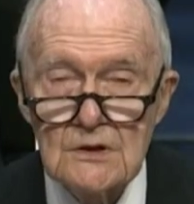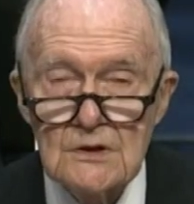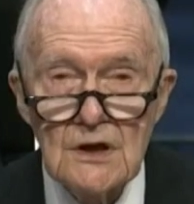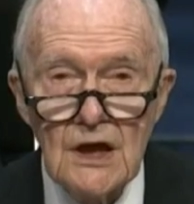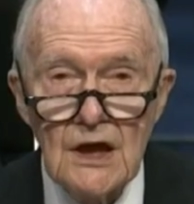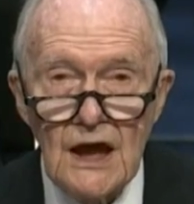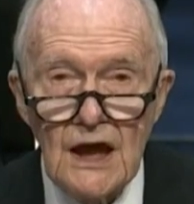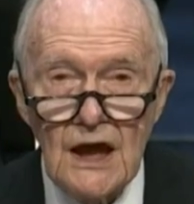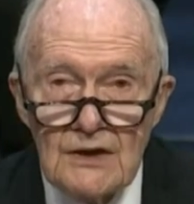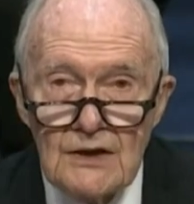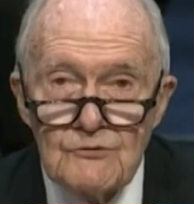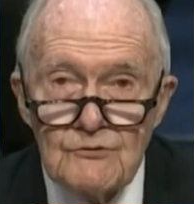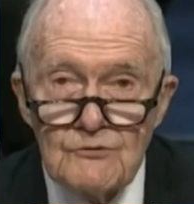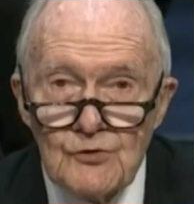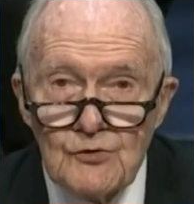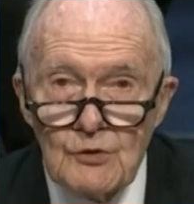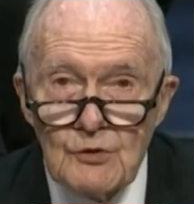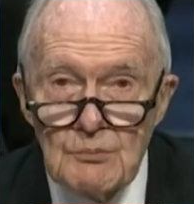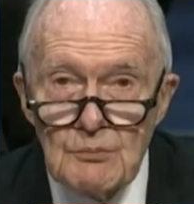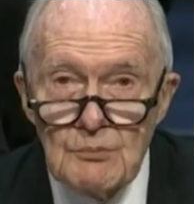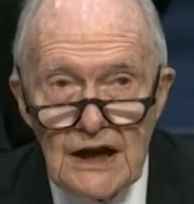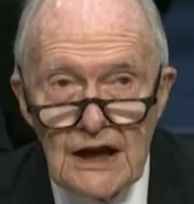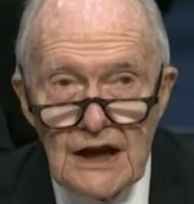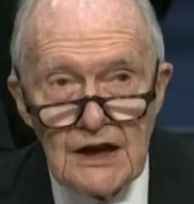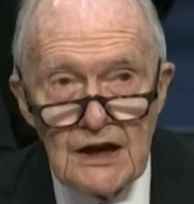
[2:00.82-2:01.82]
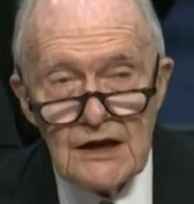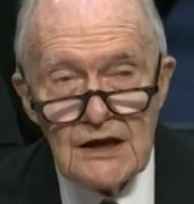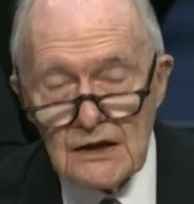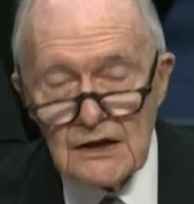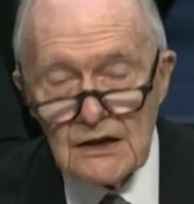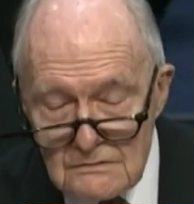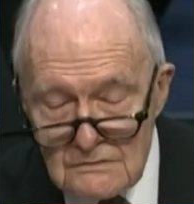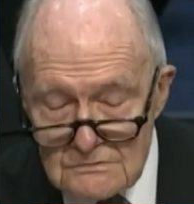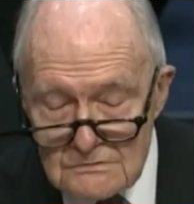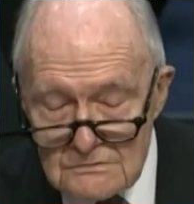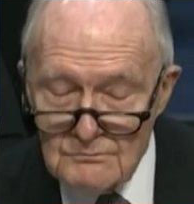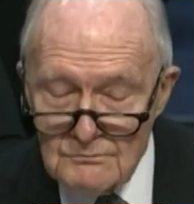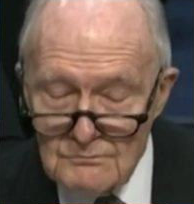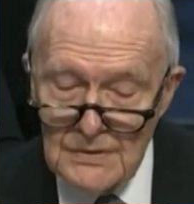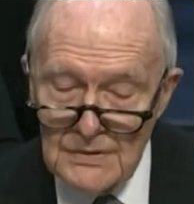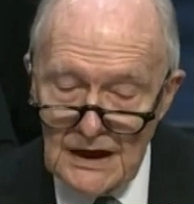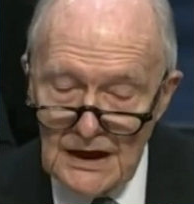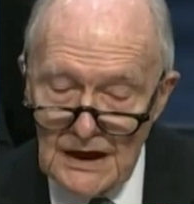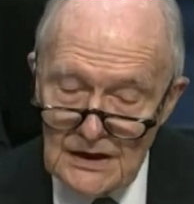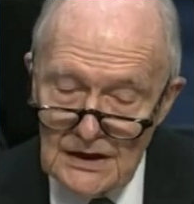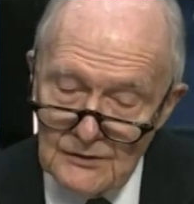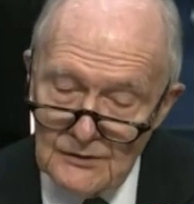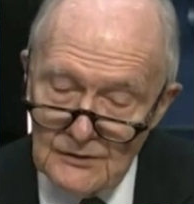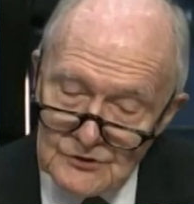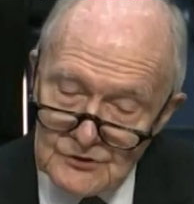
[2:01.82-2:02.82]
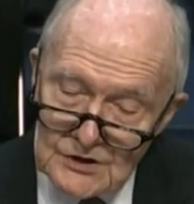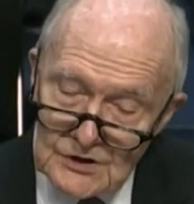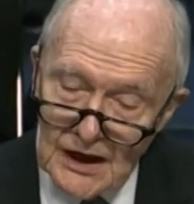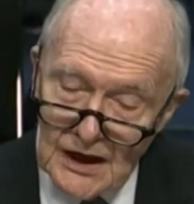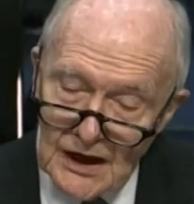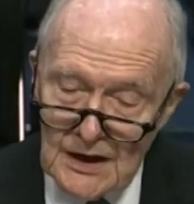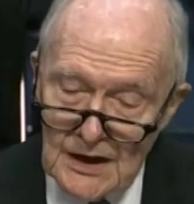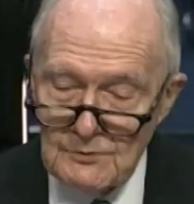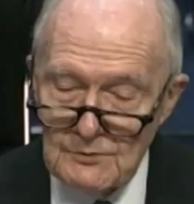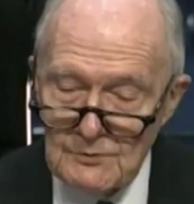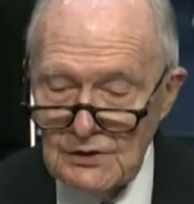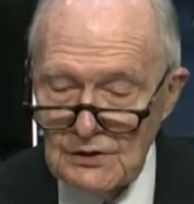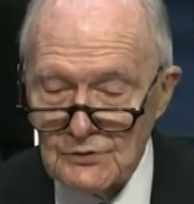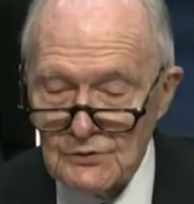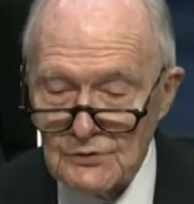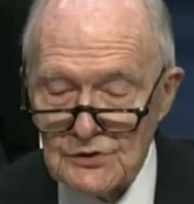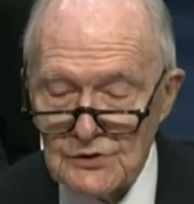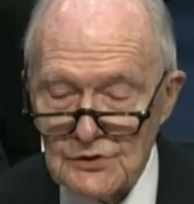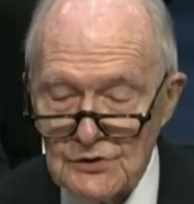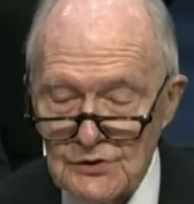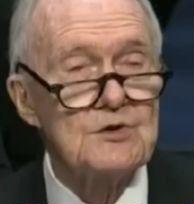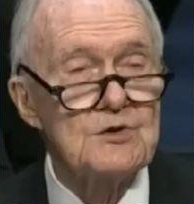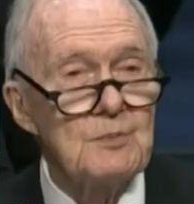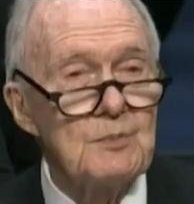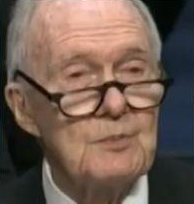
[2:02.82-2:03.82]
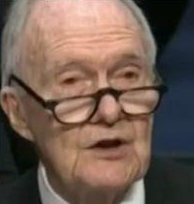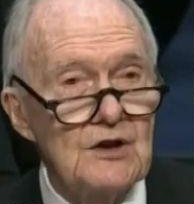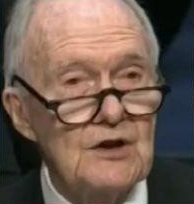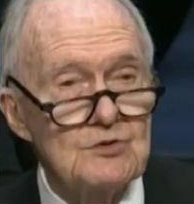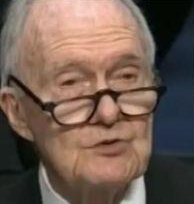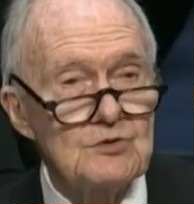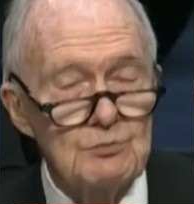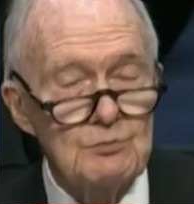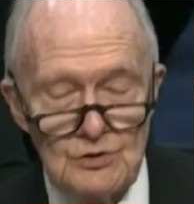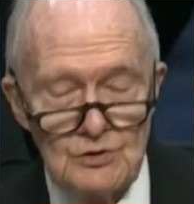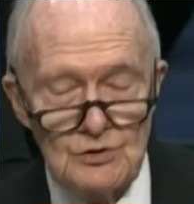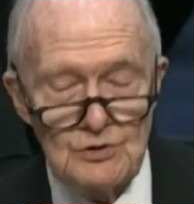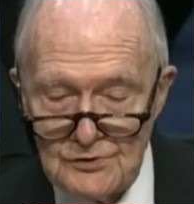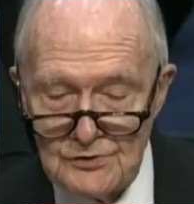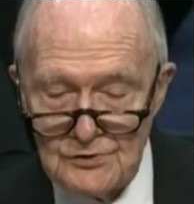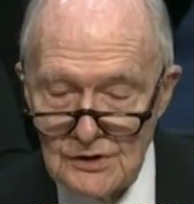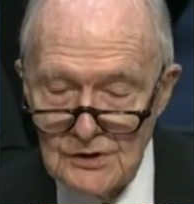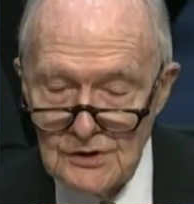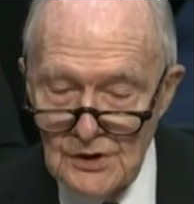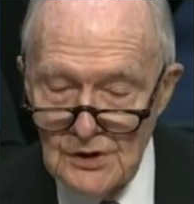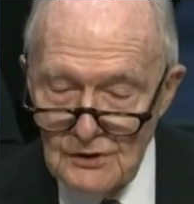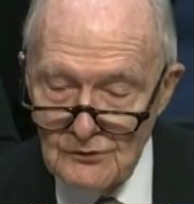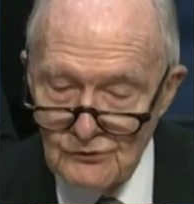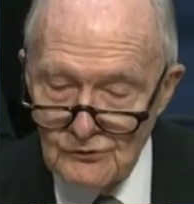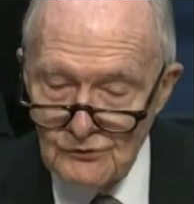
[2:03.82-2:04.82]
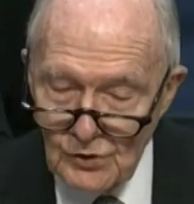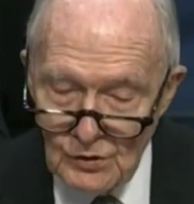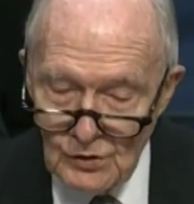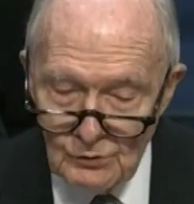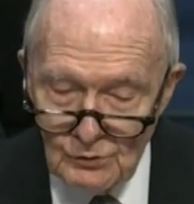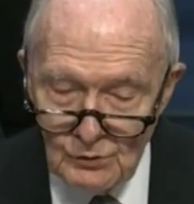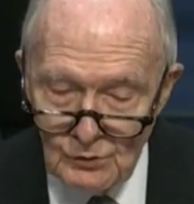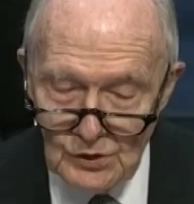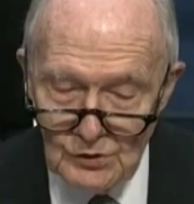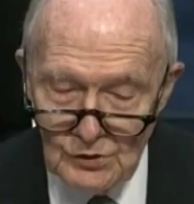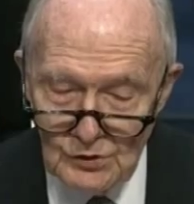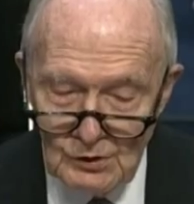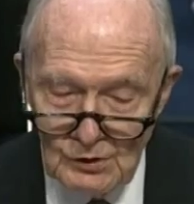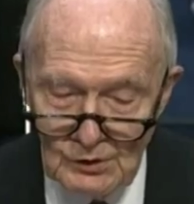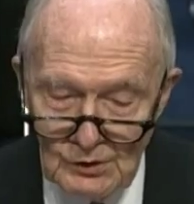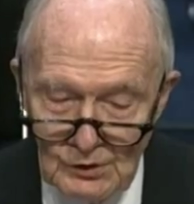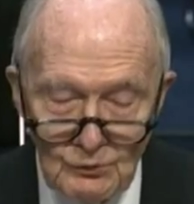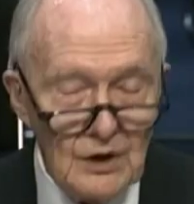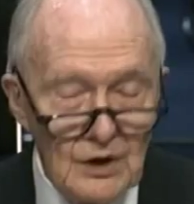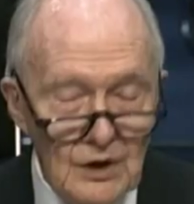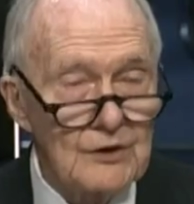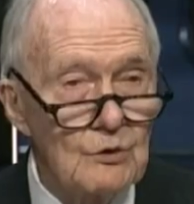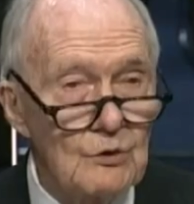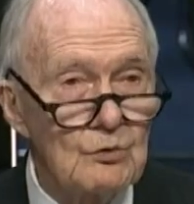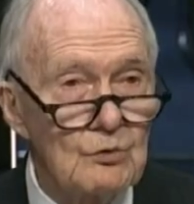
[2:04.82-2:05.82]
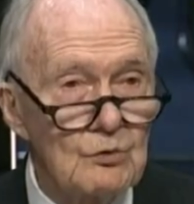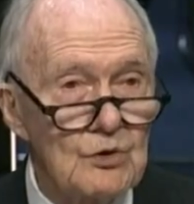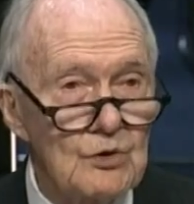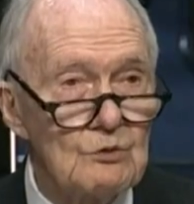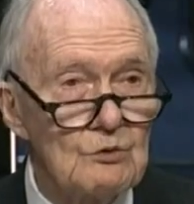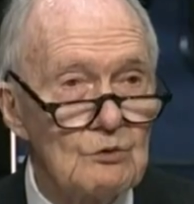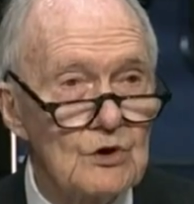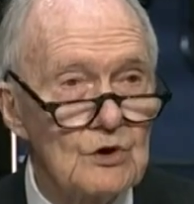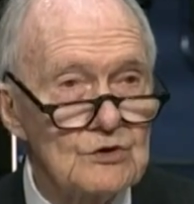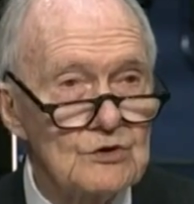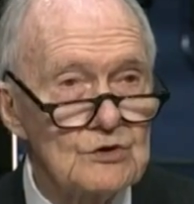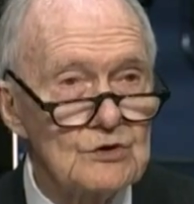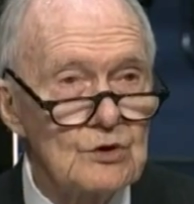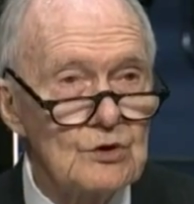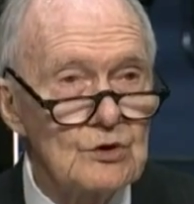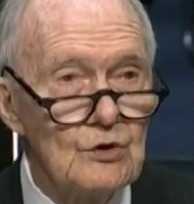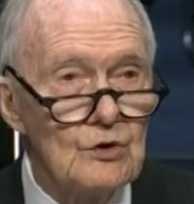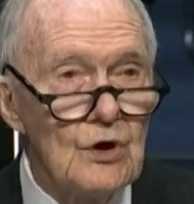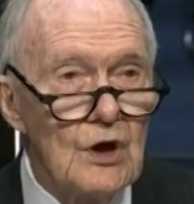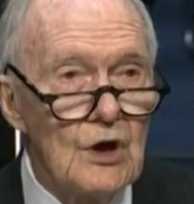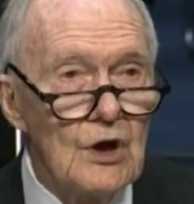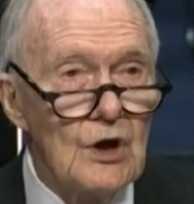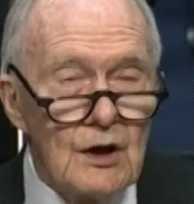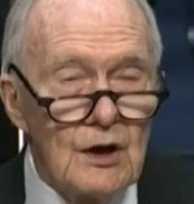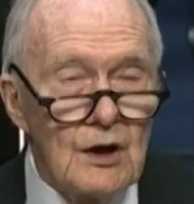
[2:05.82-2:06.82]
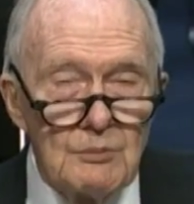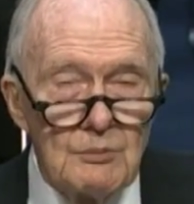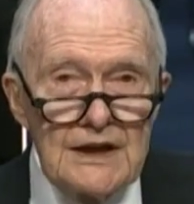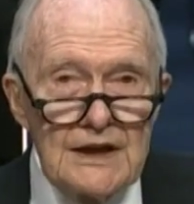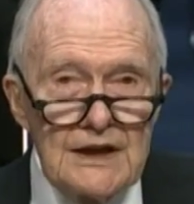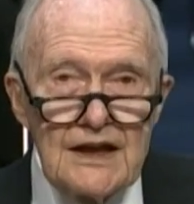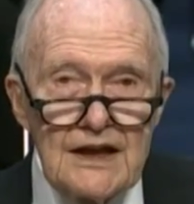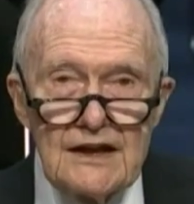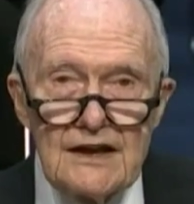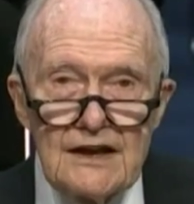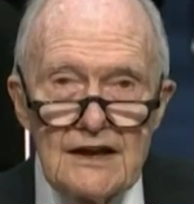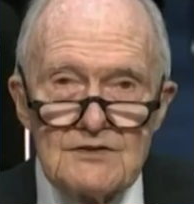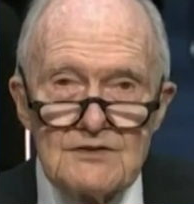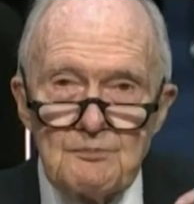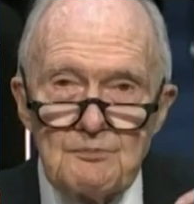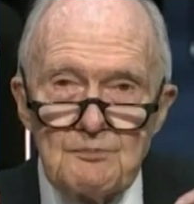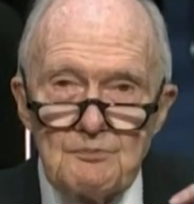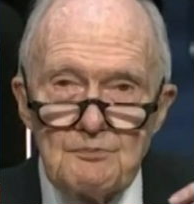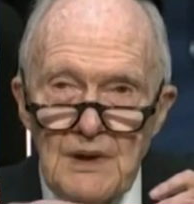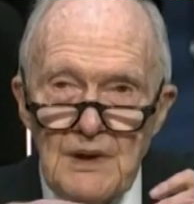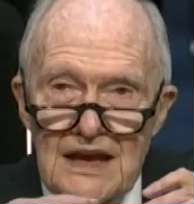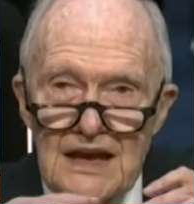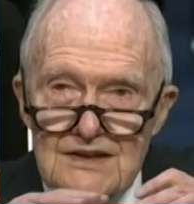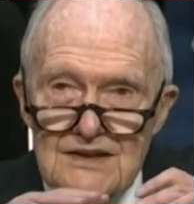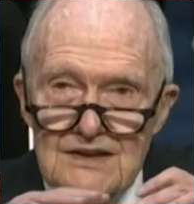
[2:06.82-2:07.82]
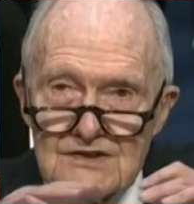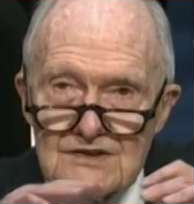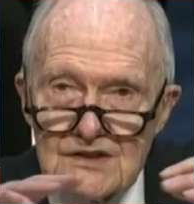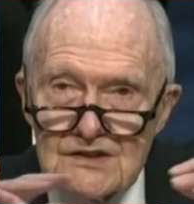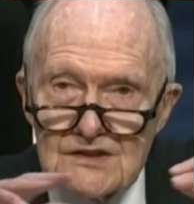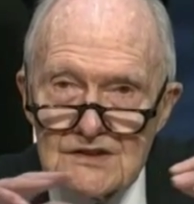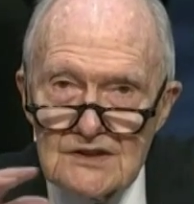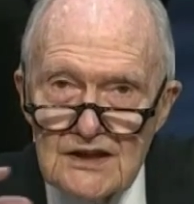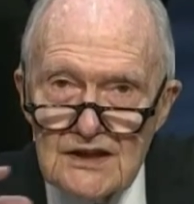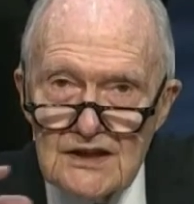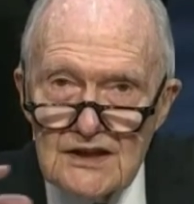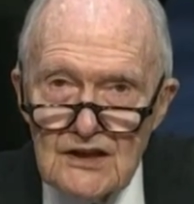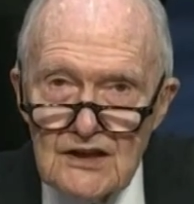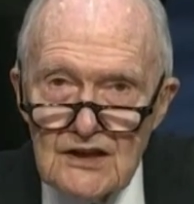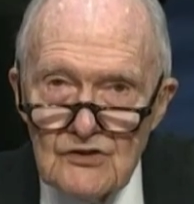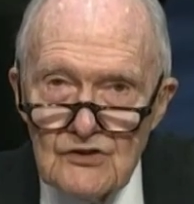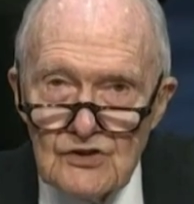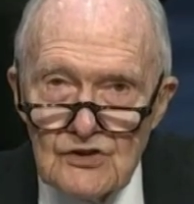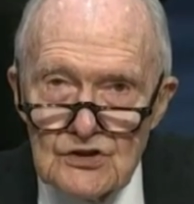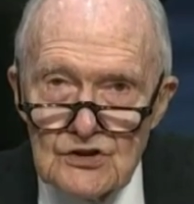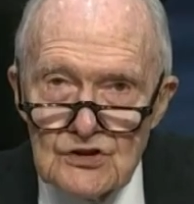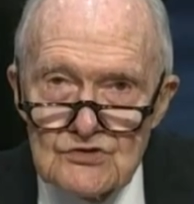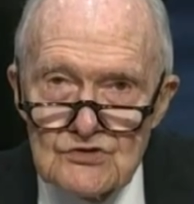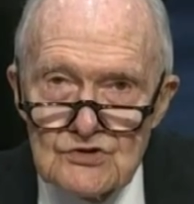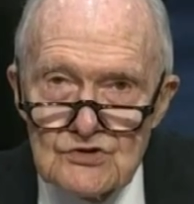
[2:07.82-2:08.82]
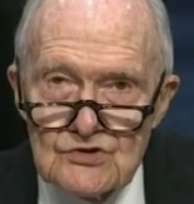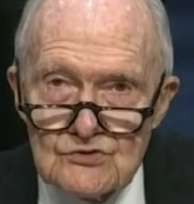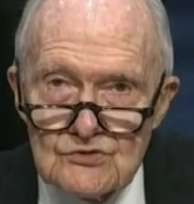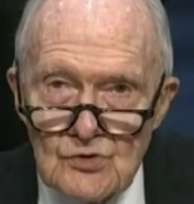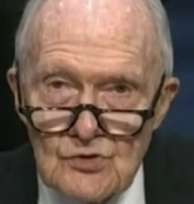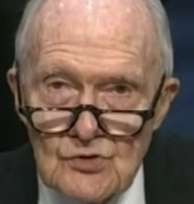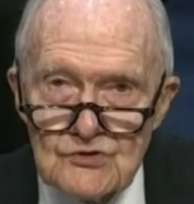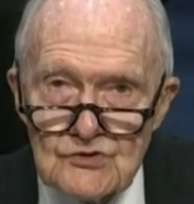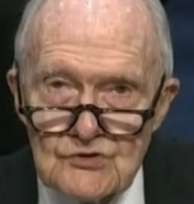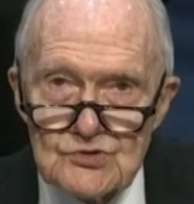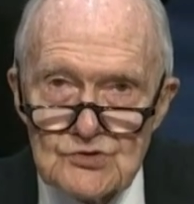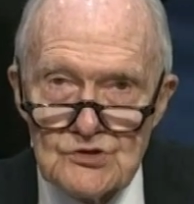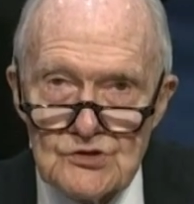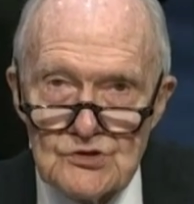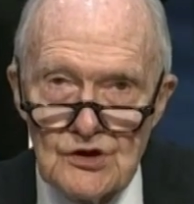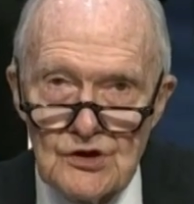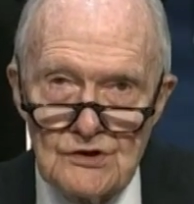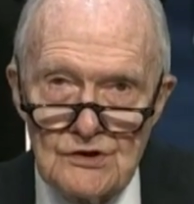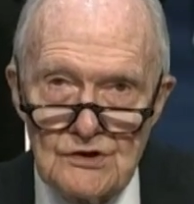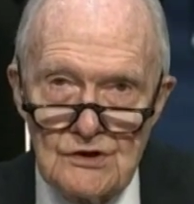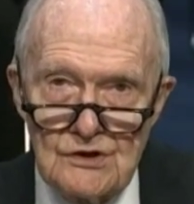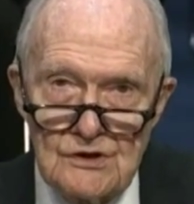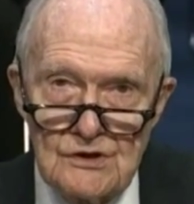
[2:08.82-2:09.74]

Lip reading: and for many have claimed it was responsible for World War I and World War II, but it is basically the structure